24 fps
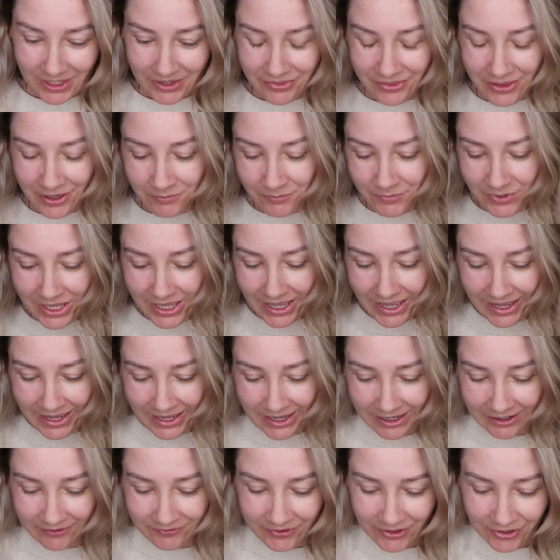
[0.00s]
Then we
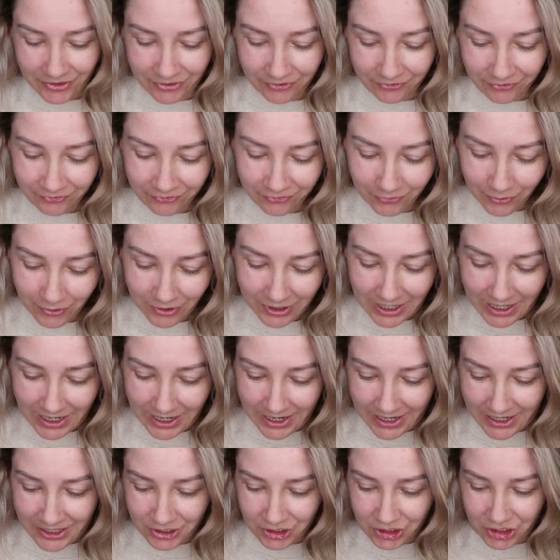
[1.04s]
have the four
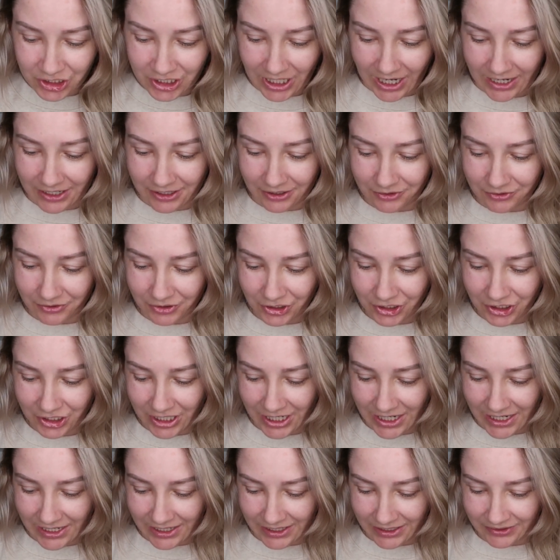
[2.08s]
eyeshadow
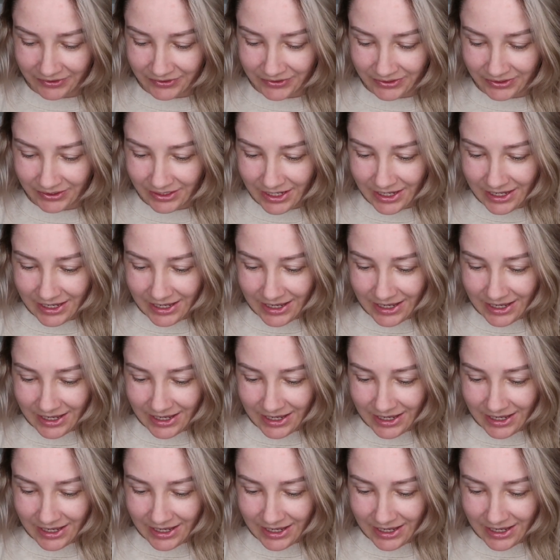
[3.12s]
shades,